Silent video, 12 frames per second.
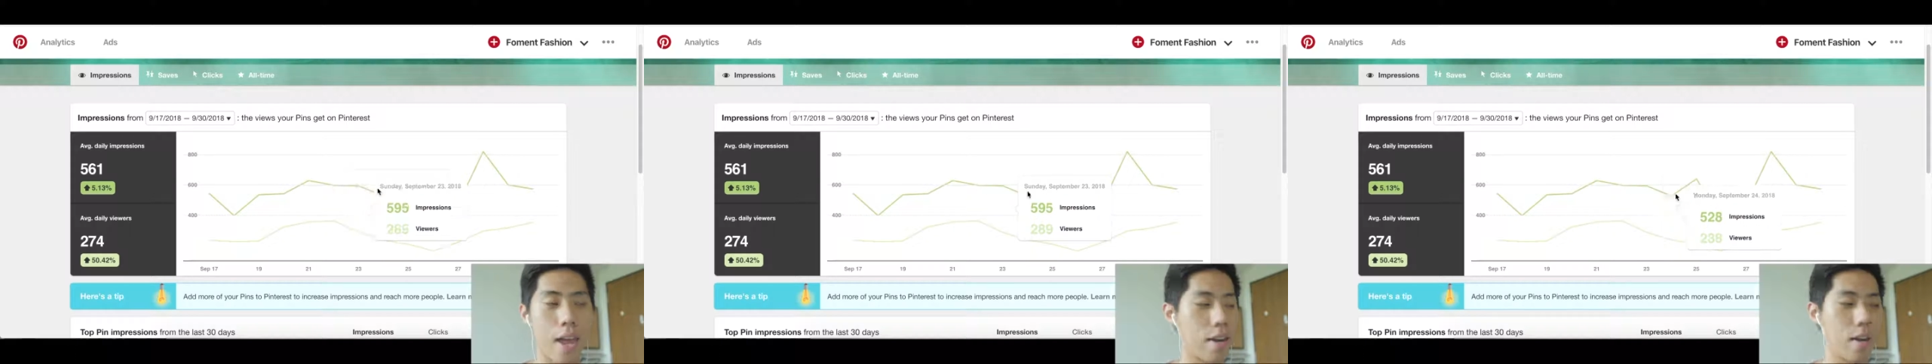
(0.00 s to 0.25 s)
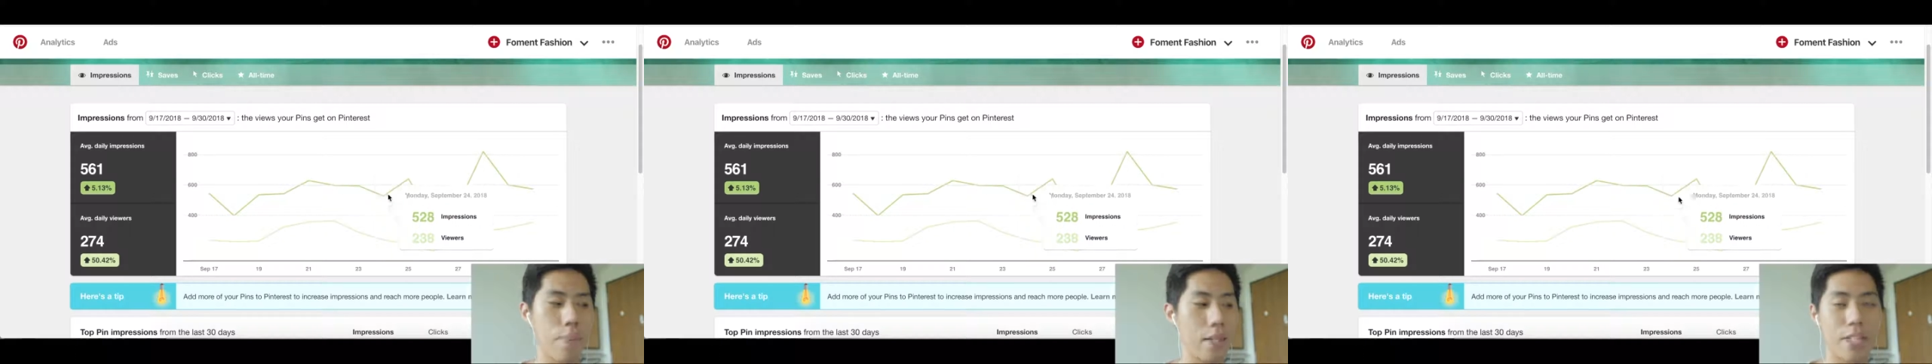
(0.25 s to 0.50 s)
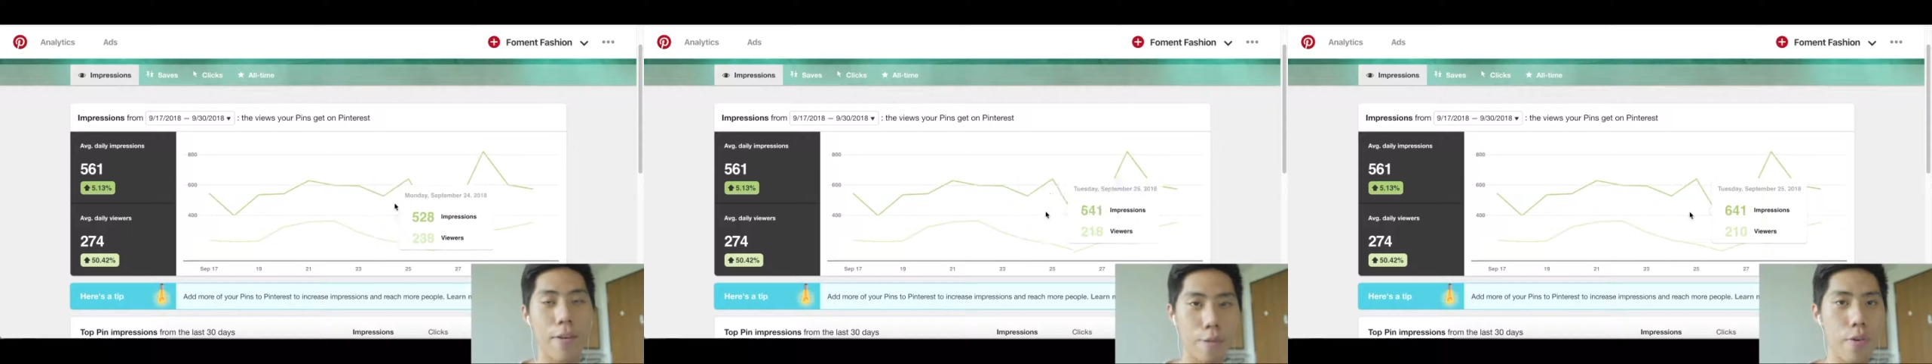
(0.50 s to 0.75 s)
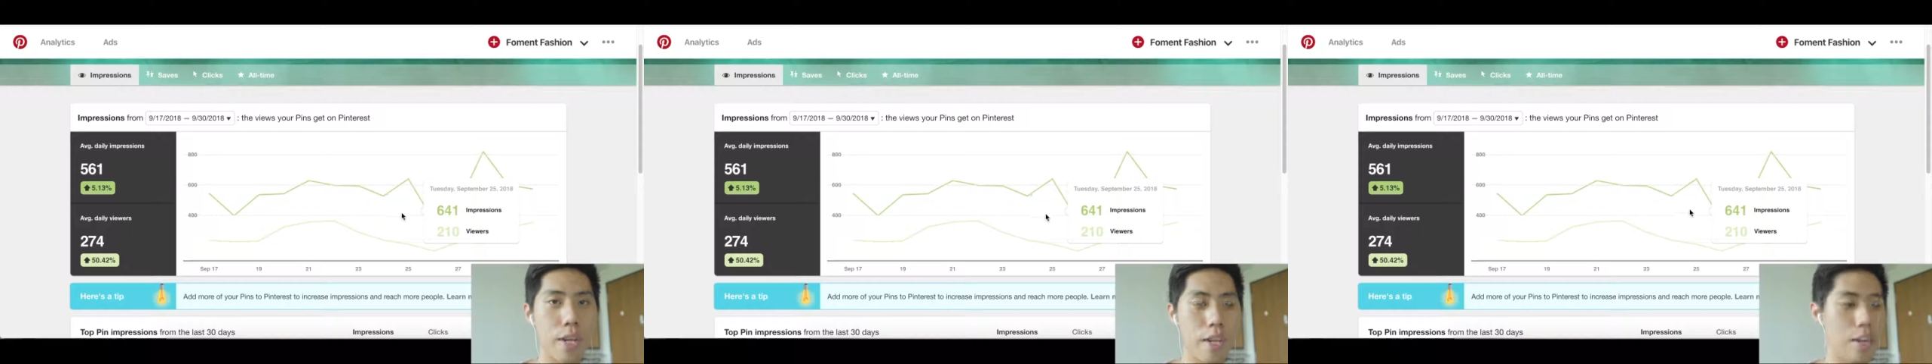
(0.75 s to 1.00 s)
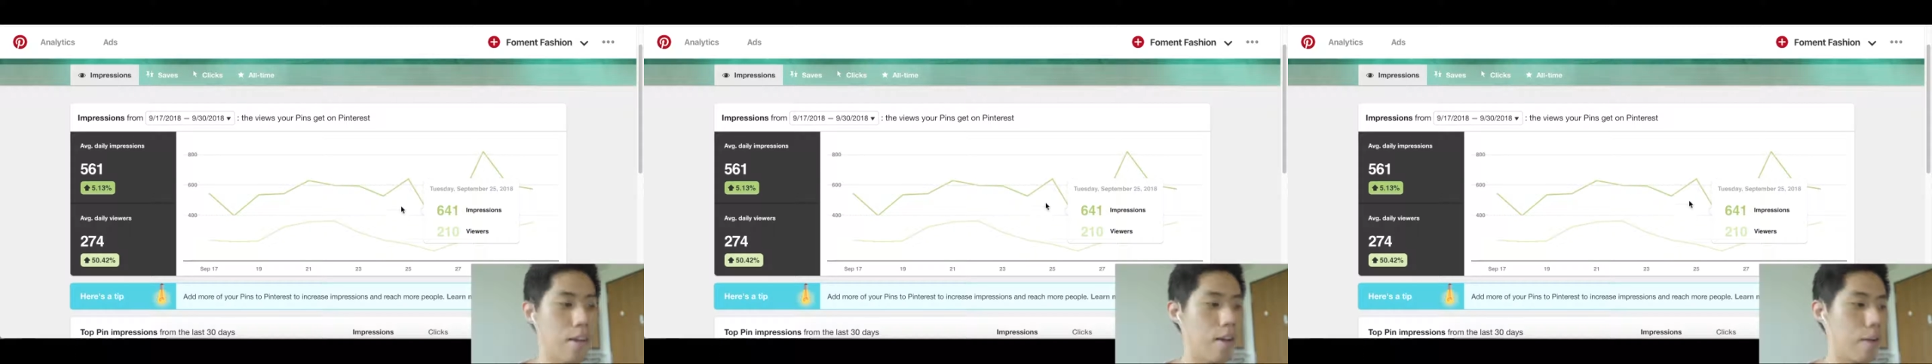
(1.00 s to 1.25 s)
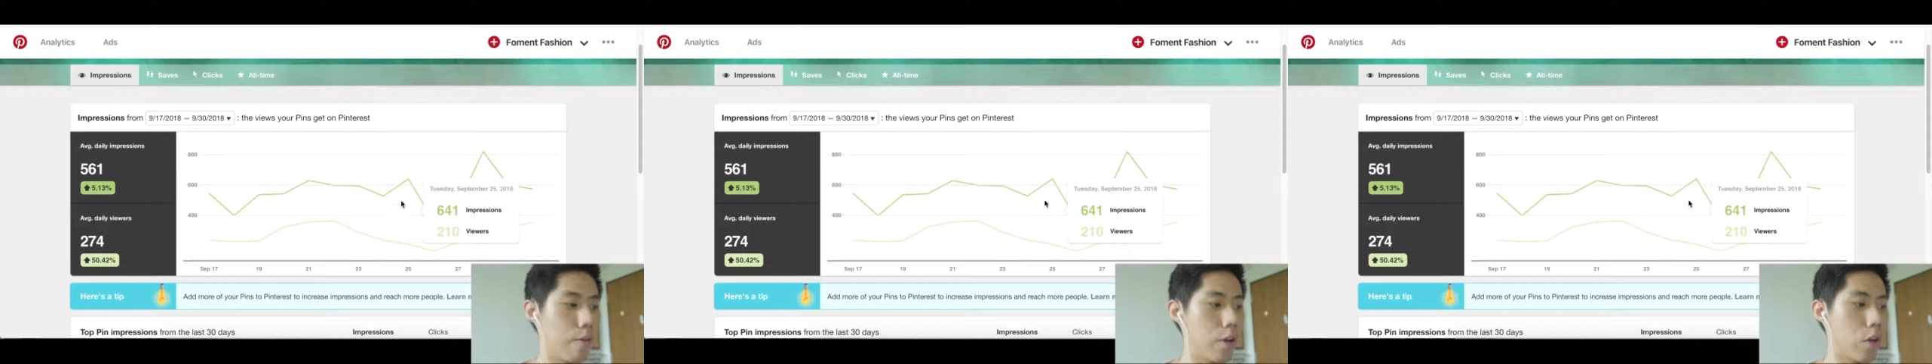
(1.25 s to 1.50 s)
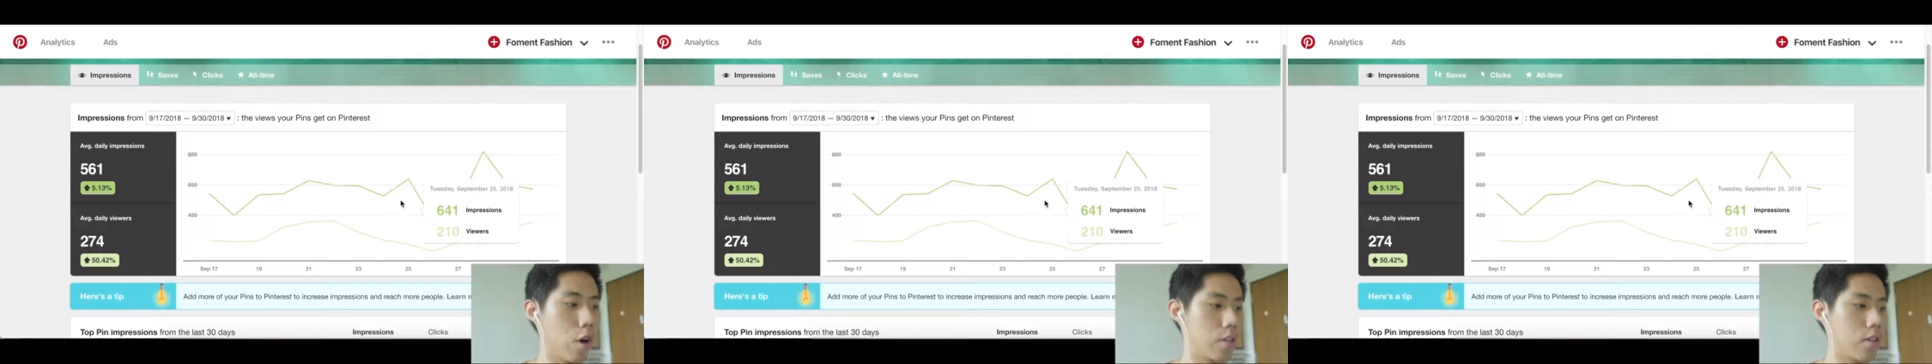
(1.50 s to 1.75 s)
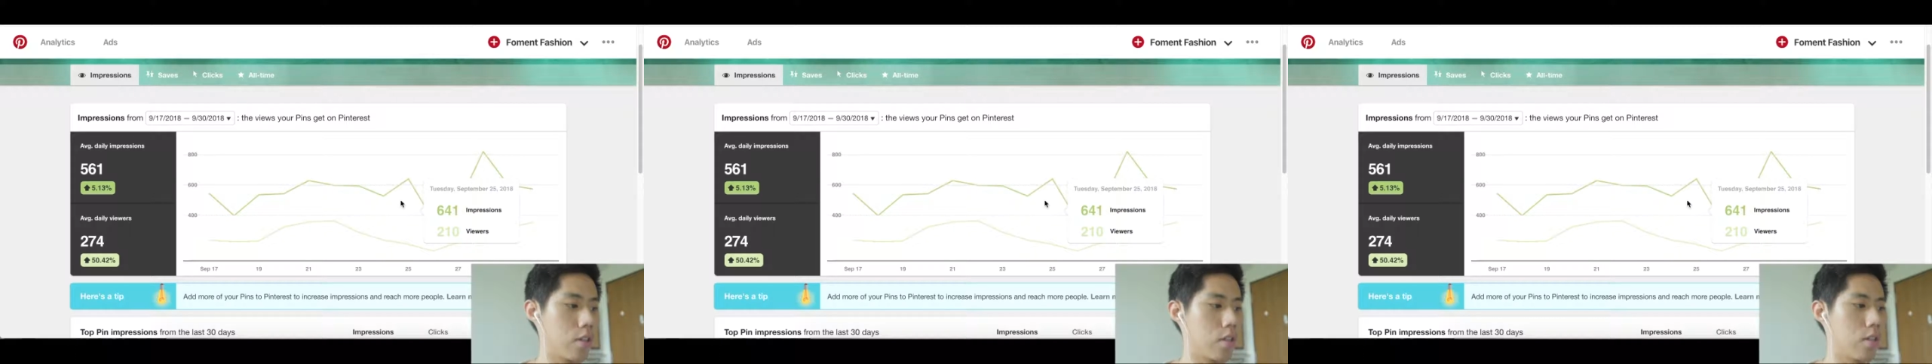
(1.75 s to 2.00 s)
at basically free
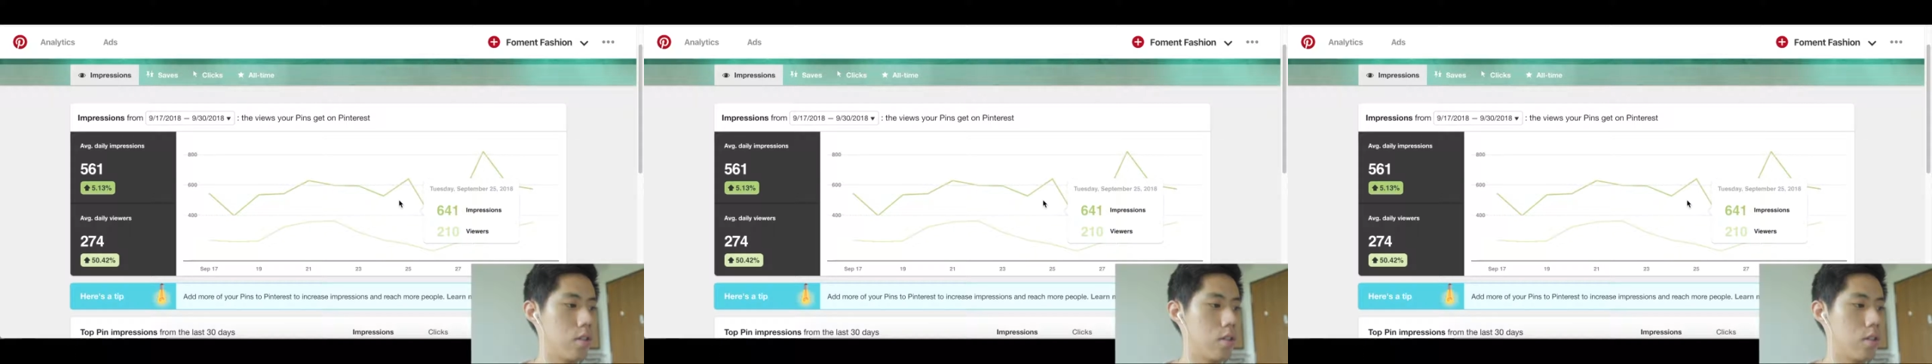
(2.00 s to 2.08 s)
cost.